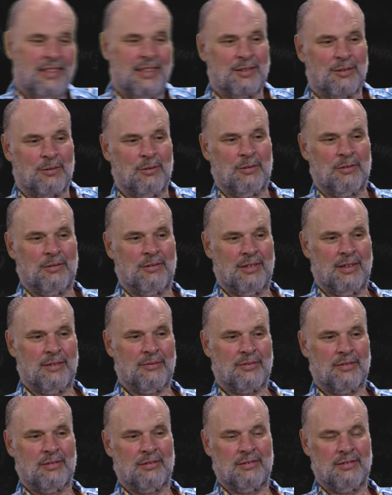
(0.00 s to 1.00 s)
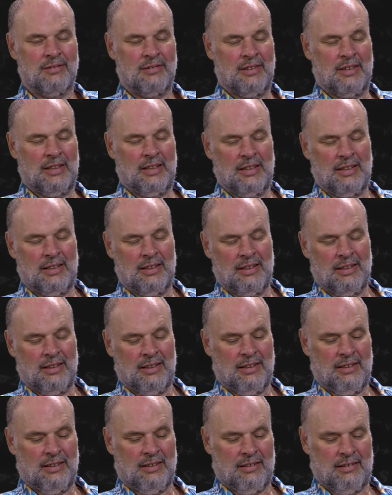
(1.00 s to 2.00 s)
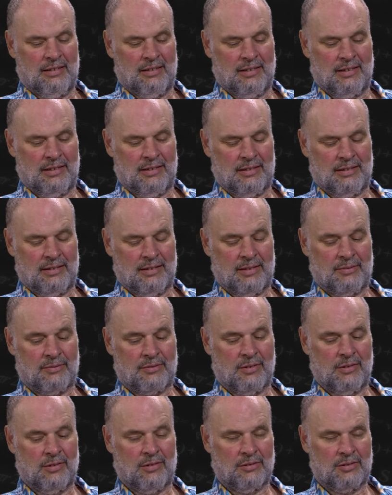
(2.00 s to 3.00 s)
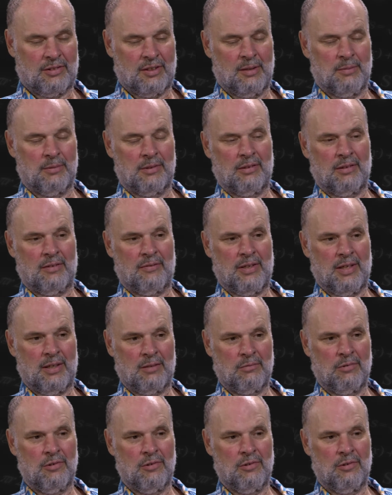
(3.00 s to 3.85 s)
that corner after a long time and a lot of hard